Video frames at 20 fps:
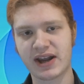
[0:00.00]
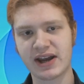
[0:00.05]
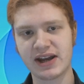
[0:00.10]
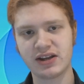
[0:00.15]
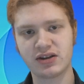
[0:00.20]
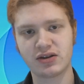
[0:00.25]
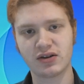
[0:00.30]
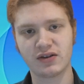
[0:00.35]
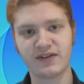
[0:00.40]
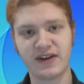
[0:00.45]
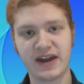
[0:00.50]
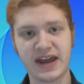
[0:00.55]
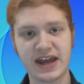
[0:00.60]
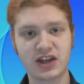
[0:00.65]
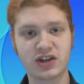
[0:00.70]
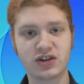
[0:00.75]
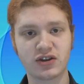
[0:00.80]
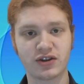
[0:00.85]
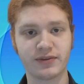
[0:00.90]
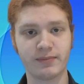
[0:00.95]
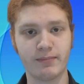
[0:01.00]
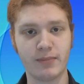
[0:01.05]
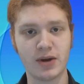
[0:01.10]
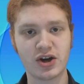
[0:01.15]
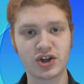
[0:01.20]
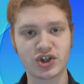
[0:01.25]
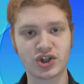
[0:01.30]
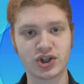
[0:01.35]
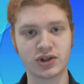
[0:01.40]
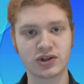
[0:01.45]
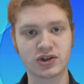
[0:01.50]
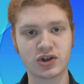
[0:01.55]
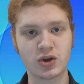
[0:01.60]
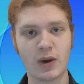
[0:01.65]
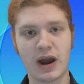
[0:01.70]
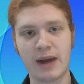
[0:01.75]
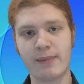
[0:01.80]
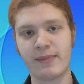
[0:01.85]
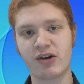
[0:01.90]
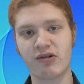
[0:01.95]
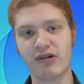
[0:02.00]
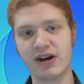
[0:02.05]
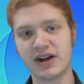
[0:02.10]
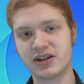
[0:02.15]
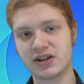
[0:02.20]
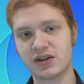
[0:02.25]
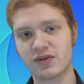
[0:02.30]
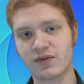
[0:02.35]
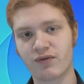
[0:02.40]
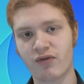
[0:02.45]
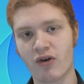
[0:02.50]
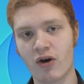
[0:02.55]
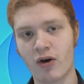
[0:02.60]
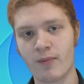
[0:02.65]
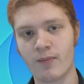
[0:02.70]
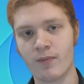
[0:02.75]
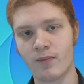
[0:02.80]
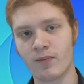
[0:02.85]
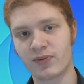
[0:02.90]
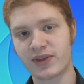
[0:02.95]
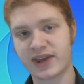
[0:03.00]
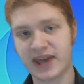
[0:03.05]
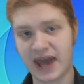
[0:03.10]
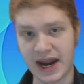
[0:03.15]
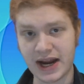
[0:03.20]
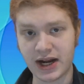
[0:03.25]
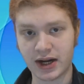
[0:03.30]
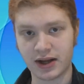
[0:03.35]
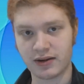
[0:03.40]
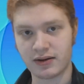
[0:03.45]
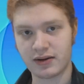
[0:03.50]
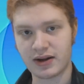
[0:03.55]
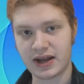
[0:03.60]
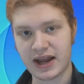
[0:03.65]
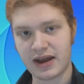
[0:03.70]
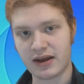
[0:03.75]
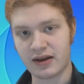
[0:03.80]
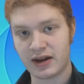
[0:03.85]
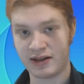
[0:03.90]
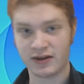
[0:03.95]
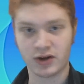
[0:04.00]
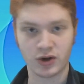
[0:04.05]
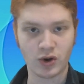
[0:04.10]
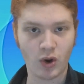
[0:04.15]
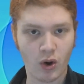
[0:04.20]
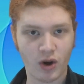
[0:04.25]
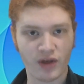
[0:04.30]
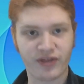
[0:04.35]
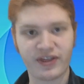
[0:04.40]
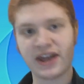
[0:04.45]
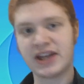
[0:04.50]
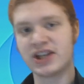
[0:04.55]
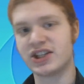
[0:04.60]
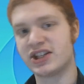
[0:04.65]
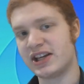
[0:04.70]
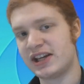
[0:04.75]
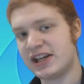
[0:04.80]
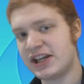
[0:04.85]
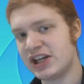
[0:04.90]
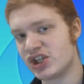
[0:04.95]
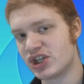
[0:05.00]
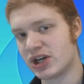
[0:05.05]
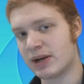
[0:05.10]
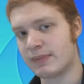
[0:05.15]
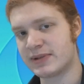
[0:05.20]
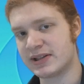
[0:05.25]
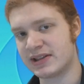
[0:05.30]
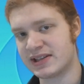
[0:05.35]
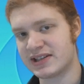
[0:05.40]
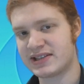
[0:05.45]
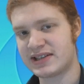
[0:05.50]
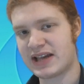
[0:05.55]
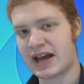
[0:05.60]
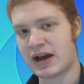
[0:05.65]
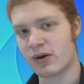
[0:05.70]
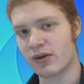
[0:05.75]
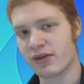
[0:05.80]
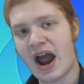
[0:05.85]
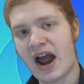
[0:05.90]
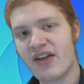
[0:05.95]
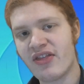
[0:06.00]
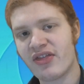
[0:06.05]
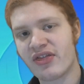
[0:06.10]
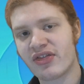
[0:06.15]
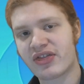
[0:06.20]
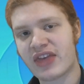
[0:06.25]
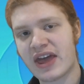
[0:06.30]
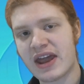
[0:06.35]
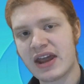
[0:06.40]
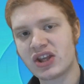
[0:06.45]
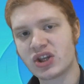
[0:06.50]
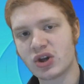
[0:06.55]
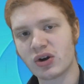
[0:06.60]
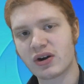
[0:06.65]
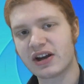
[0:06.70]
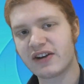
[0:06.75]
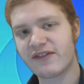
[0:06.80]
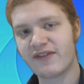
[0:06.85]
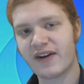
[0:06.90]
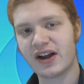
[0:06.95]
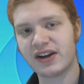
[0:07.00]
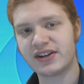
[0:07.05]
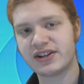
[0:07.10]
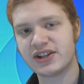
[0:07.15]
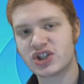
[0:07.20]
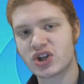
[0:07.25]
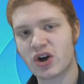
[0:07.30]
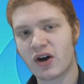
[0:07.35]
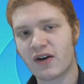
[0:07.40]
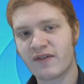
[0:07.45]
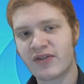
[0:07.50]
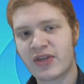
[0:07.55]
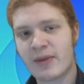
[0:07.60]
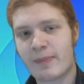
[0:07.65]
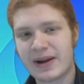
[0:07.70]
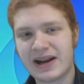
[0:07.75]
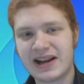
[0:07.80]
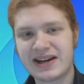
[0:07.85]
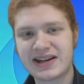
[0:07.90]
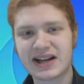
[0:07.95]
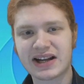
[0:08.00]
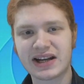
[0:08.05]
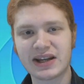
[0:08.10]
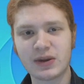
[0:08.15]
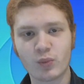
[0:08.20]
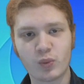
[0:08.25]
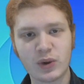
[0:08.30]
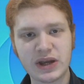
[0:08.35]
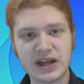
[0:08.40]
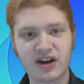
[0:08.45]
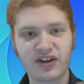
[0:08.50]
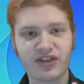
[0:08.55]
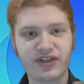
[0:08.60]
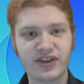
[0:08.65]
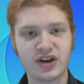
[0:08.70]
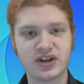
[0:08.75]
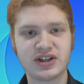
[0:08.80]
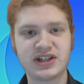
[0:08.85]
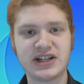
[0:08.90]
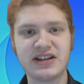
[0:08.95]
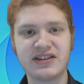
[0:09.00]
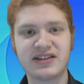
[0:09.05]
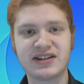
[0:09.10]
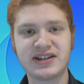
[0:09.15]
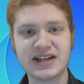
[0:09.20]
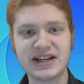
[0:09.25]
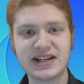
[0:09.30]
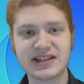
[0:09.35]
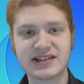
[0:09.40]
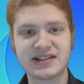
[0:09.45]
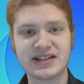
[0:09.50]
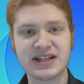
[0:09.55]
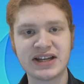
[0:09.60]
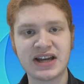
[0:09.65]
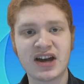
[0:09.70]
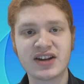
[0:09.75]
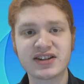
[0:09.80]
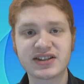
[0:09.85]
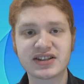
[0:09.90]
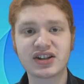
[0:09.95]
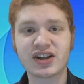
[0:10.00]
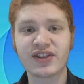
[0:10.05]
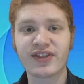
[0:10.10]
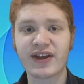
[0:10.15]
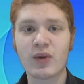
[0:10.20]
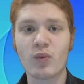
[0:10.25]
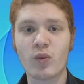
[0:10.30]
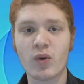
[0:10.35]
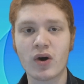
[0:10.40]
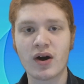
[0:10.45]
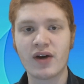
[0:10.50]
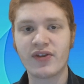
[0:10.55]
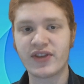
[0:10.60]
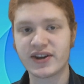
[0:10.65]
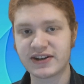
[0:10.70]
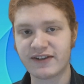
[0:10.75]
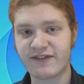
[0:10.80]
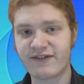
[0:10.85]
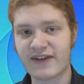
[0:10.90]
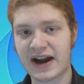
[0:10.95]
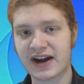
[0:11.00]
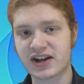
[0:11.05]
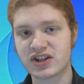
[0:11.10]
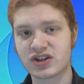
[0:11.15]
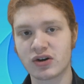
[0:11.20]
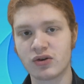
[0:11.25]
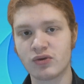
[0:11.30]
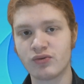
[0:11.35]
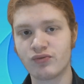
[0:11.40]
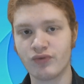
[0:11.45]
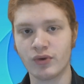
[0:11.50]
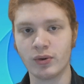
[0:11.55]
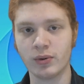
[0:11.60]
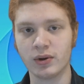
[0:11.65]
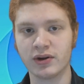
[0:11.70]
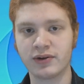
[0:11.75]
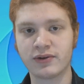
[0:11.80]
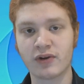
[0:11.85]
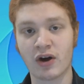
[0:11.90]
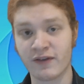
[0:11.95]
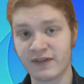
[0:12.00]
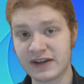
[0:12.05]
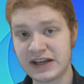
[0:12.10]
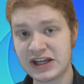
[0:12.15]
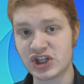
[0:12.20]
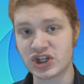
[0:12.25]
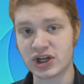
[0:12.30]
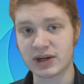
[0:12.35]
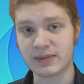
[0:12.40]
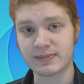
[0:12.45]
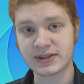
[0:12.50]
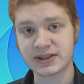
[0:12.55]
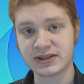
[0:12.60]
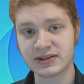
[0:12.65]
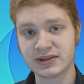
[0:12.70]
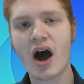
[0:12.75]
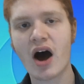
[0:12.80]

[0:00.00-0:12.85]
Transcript: case of Hyksos merchants who emigrated from Canaan in the north into Egypt in the south, and they took advantage of the politically weak 13th dynasty until they were the de facto rulers of Egypt.